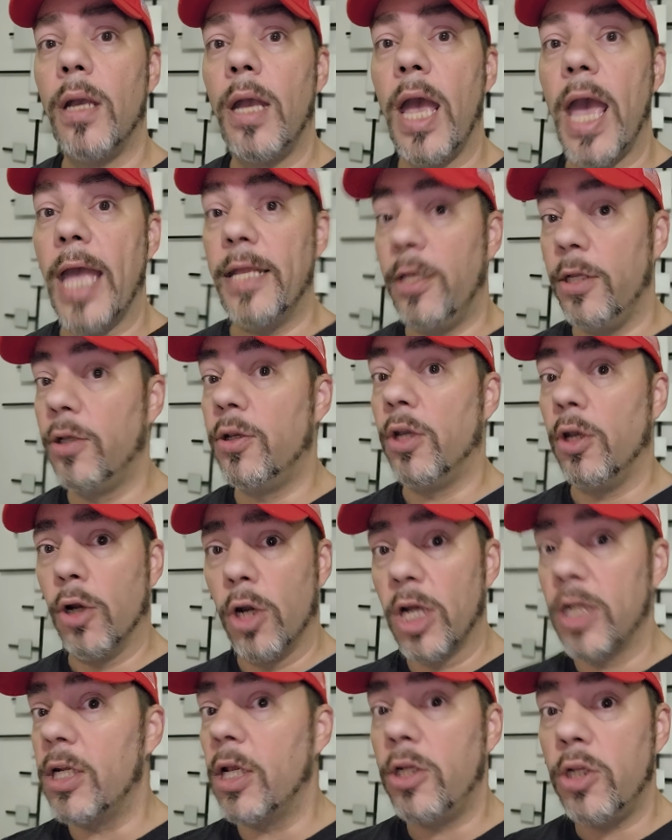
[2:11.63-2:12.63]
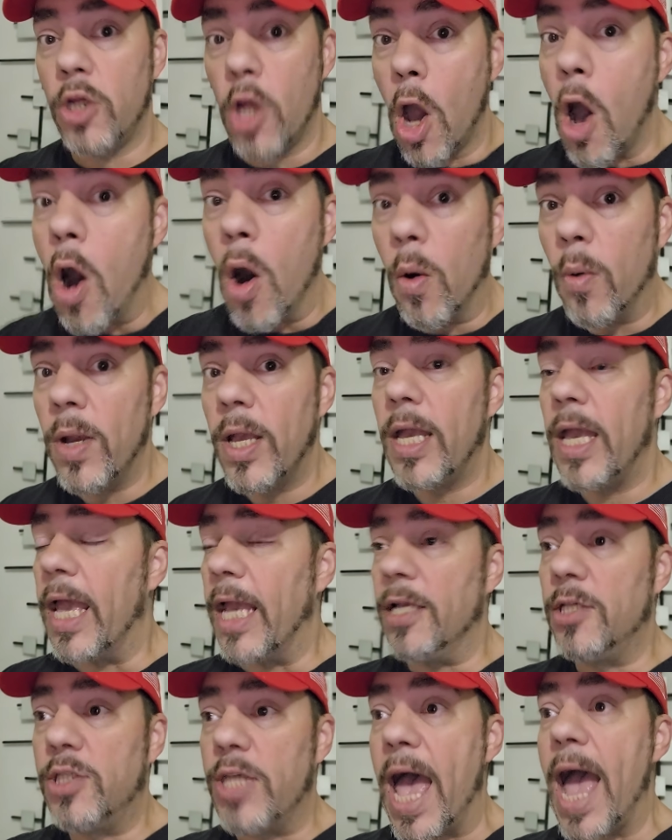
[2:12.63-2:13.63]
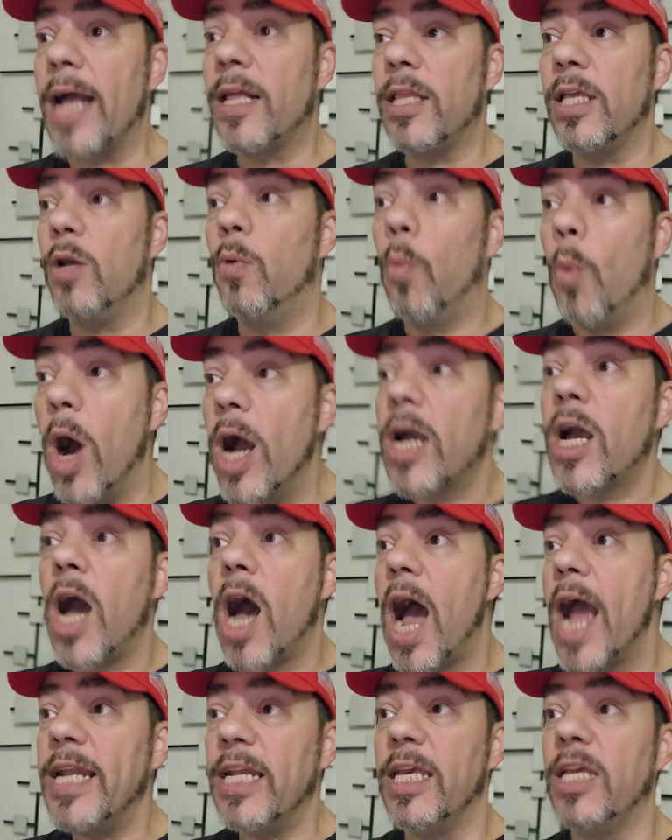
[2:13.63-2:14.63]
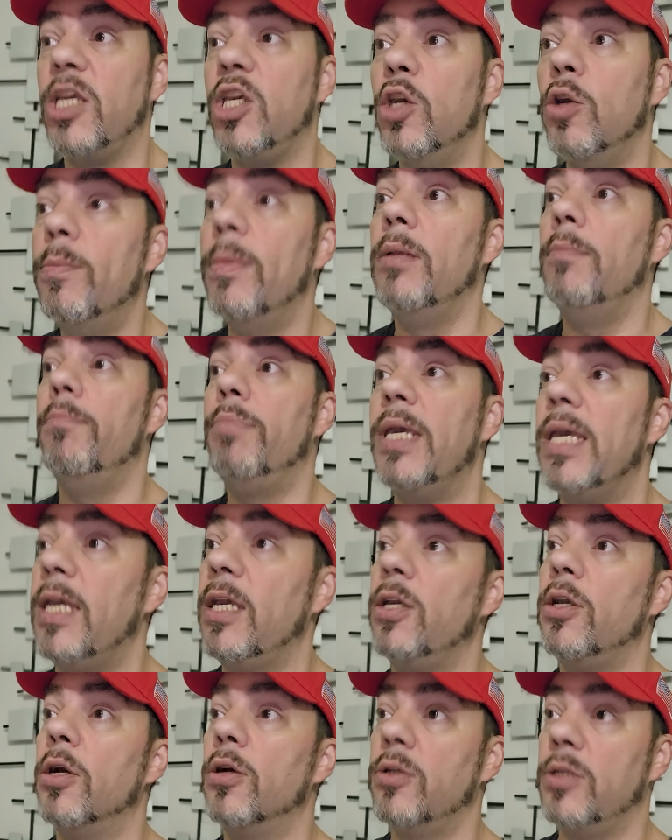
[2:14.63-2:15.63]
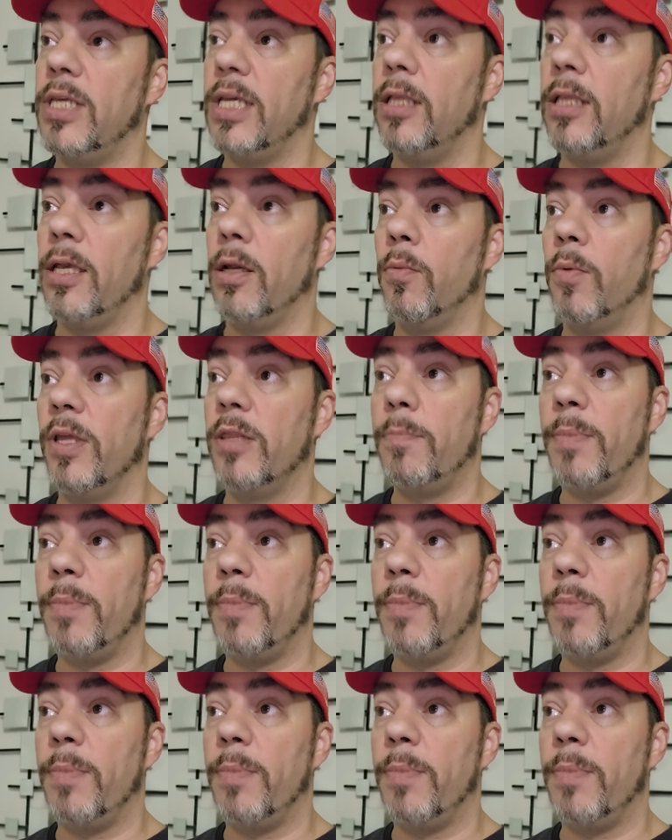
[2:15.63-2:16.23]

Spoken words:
And you're going to know exactly what kind of human being you're dealing with.